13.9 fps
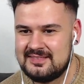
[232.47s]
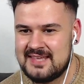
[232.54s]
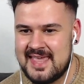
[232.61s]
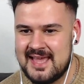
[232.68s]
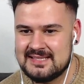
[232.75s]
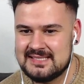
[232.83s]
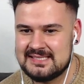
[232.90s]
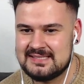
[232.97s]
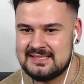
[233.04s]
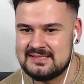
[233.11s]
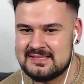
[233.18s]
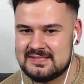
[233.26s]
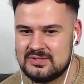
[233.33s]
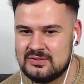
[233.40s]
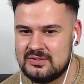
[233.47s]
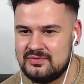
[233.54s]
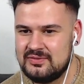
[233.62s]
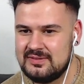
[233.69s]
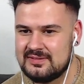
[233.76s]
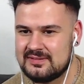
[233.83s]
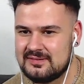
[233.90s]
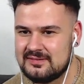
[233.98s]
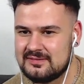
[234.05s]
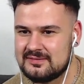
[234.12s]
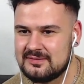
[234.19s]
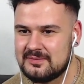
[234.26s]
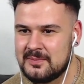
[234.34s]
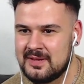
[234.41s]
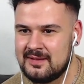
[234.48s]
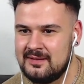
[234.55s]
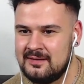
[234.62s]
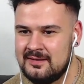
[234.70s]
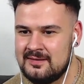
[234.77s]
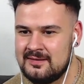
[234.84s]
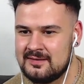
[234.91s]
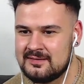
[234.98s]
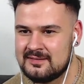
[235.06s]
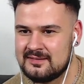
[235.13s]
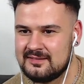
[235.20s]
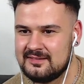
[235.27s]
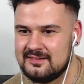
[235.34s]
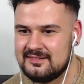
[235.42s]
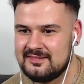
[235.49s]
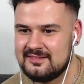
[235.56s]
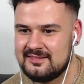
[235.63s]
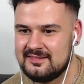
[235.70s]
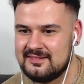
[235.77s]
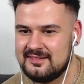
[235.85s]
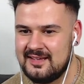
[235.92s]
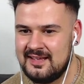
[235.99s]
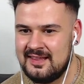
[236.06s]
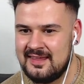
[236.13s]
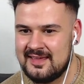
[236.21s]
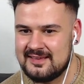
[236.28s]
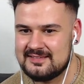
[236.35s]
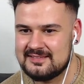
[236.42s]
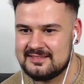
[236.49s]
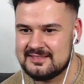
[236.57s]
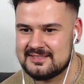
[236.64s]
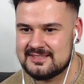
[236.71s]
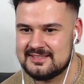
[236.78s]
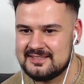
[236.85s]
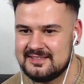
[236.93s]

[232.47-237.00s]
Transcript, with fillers: The hairstyle is so different here. Oh my god. I like it.